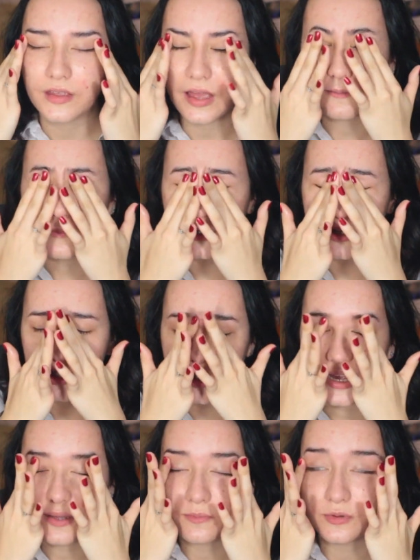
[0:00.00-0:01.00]
I'm gonna
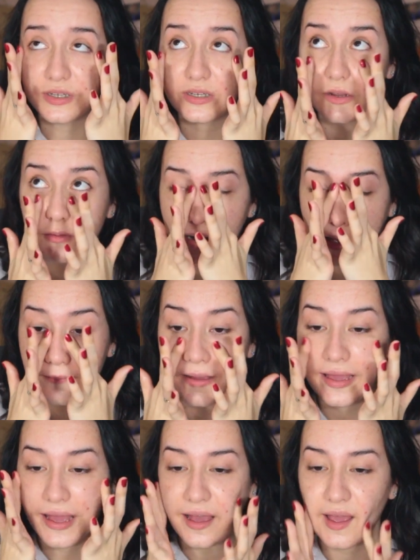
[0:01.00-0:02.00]
try and put it around
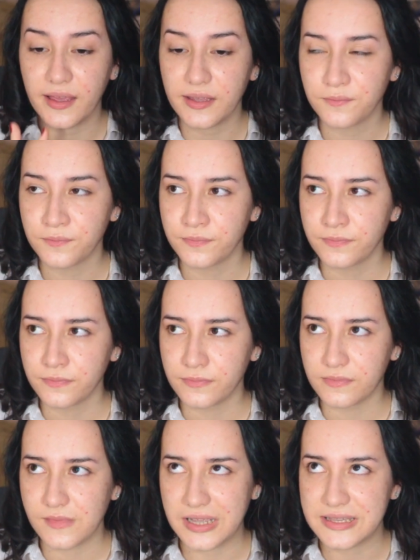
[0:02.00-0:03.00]
my eye
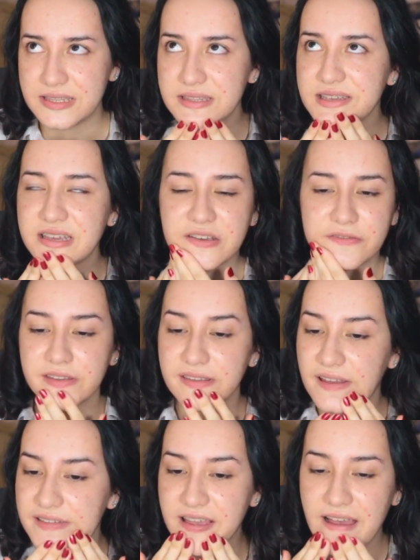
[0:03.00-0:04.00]
and see if it
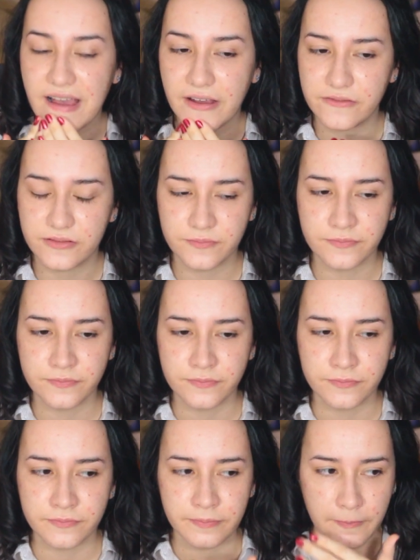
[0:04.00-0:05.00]
does have
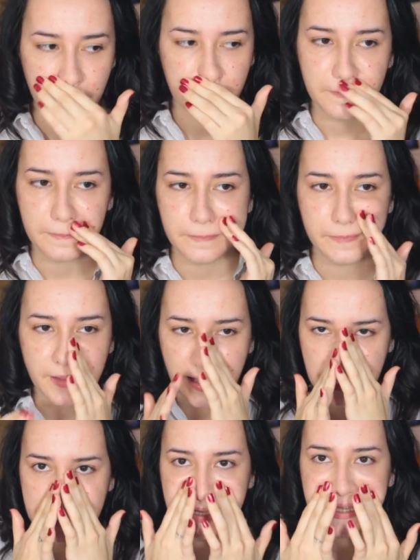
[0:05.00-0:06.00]

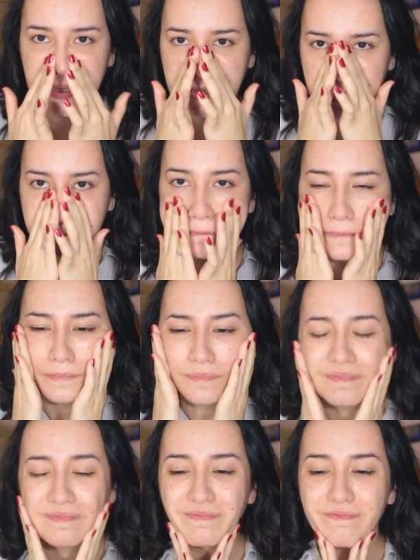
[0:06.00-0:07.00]
any
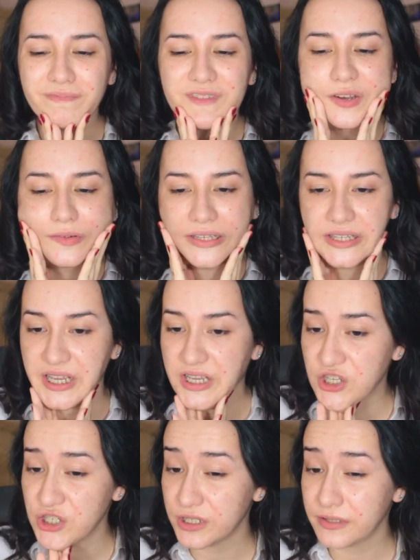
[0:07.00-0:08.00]

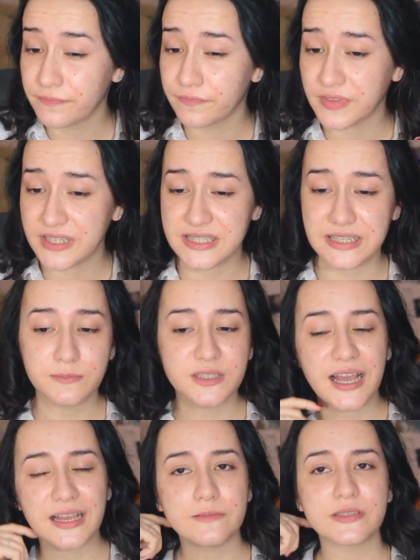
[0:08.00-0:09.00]
irritation, because
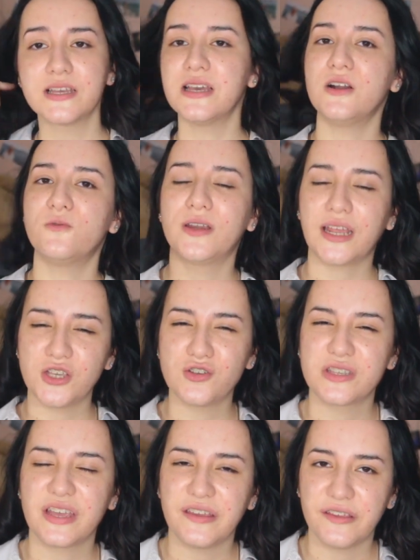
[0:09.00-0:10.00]
sometimes when I
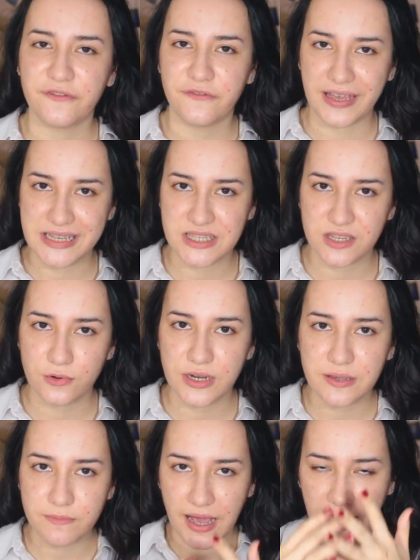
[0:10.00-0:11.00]
use a face
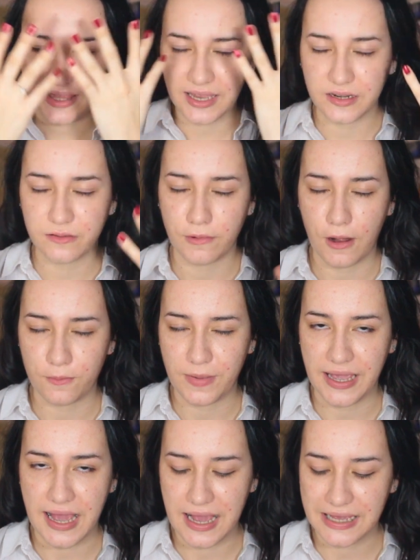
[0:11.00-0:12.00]
cream I get it around
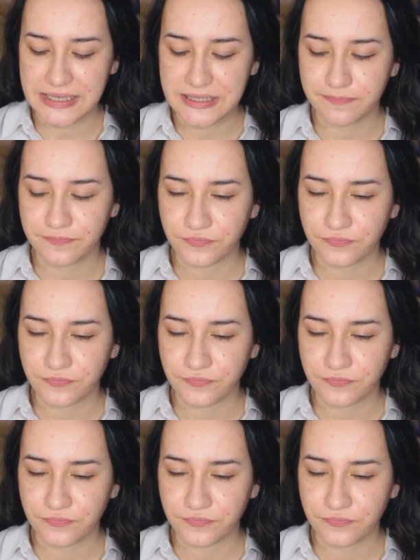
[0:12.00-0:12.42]
my eyes